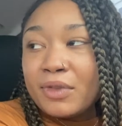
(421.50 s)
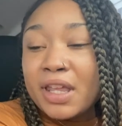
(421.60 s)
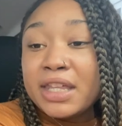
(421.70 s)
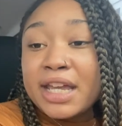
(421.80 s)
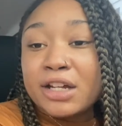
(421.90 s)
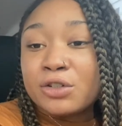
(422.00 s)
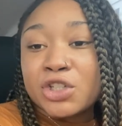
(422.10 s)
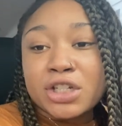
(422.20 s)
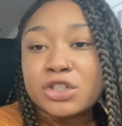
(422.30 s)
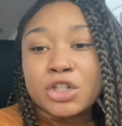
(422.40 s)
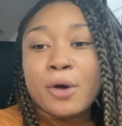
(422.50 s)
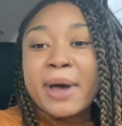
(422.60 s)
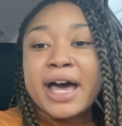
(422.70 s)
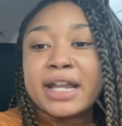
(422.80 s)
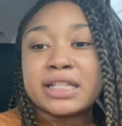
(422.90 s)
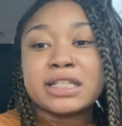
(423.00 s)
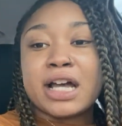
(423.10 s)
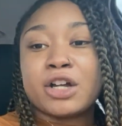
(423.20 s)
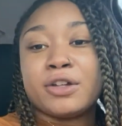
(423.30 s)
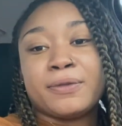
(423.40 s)
the energy so bad. It's
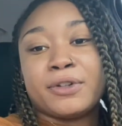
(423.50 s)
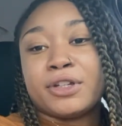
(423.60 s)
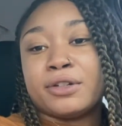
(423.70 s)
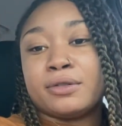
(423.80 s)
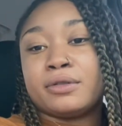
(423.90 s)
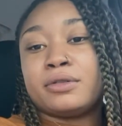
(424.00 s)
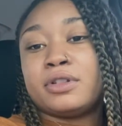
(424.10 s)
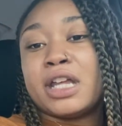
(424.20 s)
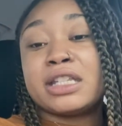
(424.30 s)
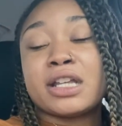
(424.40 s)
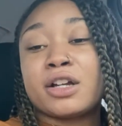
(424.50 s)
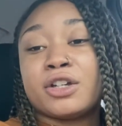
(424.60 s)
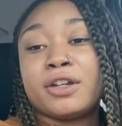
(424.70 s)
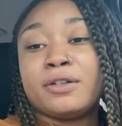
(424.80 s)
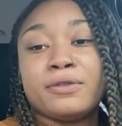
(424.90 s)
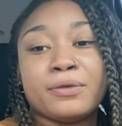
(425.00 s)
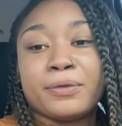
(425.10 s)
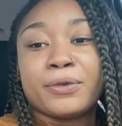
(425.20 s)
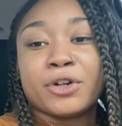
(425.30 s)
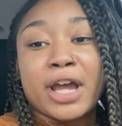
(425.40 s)
not good for you. It's not good
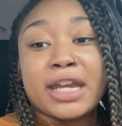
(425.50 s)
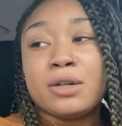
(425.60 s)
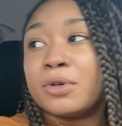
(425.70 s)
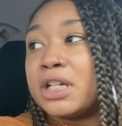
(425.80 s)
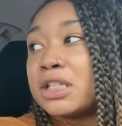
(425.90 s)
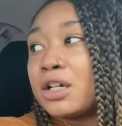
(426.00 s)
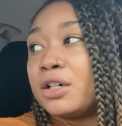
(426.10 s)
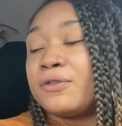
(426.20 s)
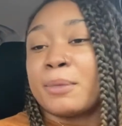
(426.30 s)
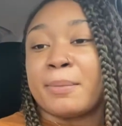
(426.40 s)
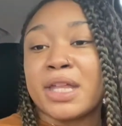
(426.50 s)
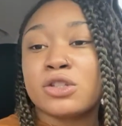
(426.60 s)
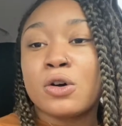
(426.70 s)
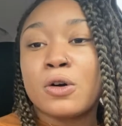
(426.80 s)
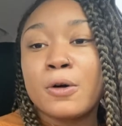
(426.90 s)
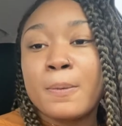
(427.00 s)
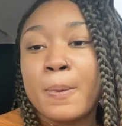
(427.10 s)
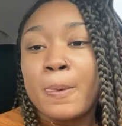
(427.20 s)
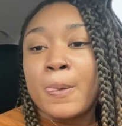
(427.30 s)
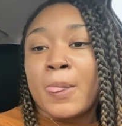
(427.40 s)
for anyone. It's not good for my mental.
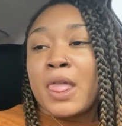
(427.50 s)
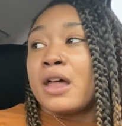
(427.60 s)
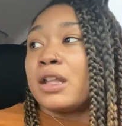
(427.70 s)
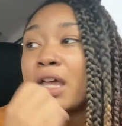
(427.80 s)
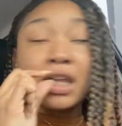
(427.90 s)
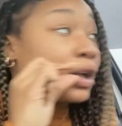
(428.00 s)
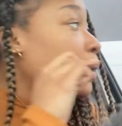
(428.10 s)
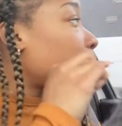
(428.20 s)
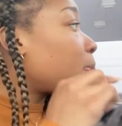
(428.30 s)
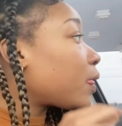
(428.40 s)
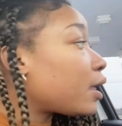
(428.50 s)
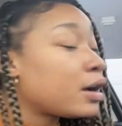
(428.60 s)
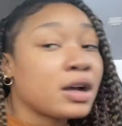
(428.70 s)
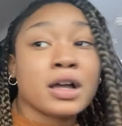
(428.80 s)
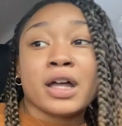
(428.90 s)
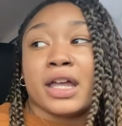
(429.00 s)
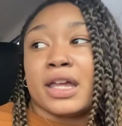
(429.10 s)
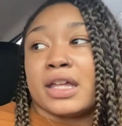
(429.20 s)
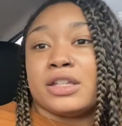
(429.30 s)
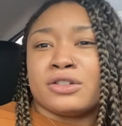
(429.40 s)
Like,
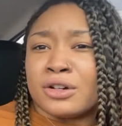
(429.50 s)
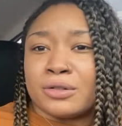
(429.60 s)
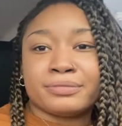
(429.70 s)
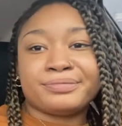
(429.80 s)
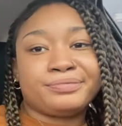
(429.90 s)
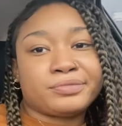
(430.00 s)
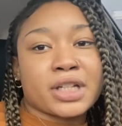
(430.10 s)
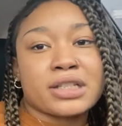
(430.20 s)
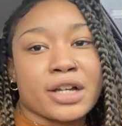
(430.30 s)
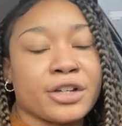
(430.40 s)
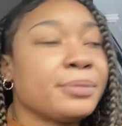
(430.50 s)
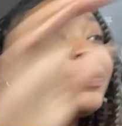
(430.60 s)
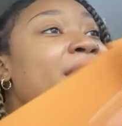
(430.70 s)
you know, it's not good.